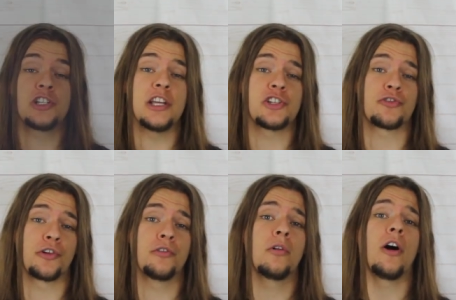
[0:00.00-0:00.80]
Cheers,
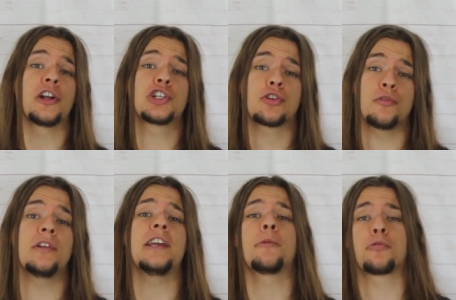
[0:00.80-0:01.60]
Drew. I
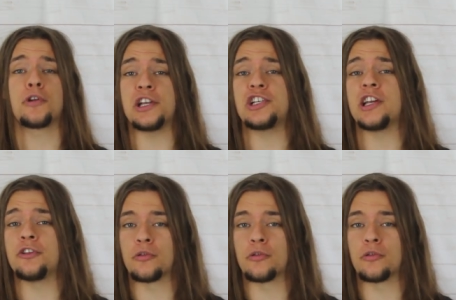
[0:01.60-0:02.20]
truly appreciate